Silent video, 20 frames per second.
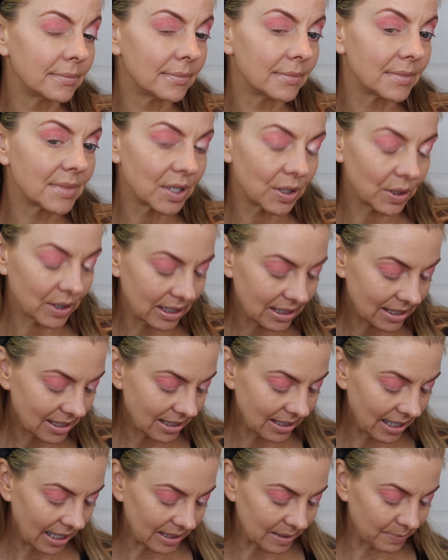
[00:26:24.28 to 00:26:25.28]
So you can see
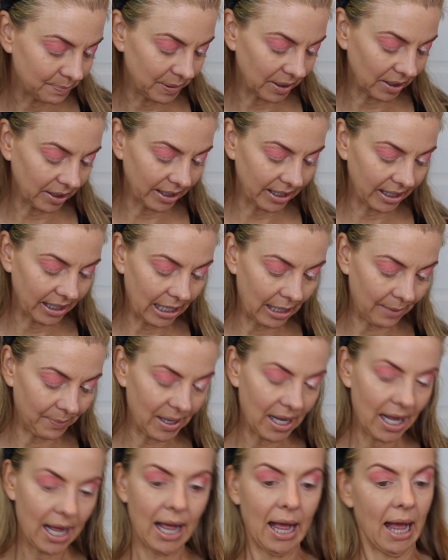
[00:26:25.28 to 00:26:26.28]
that's building it up.
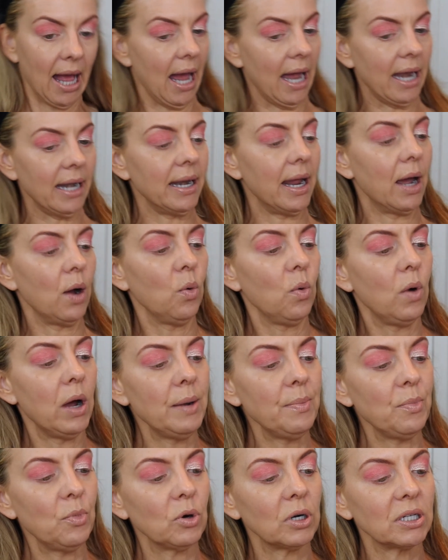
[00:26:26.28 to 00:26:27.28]
And now
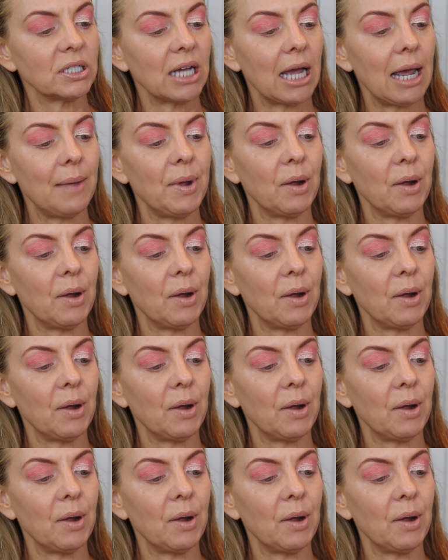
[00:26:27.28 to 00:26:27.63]
one more time,